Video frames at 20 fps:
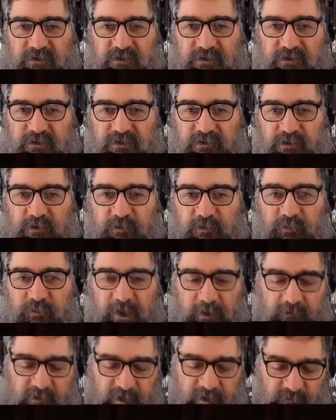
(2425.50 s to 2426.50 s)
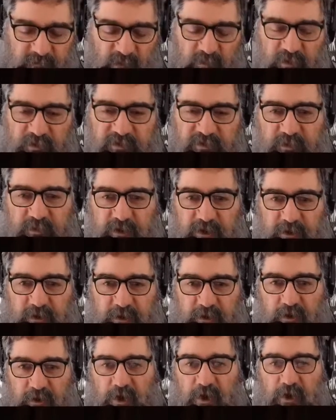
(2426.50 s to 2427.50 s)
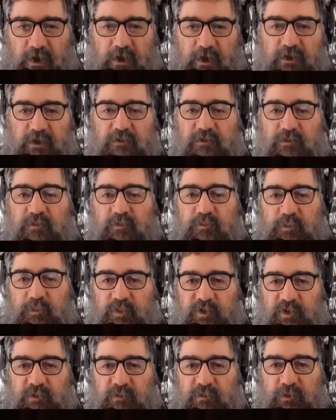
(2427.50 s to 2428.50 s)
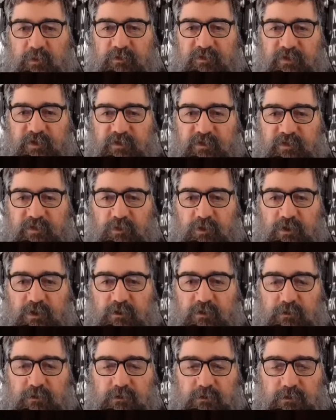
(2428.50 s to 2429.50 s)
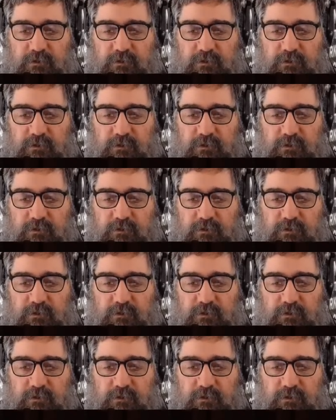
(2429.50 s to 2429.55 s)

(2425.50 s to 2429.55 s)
the sort of background rumble's probably a little high, but the motor sounds are pretty good.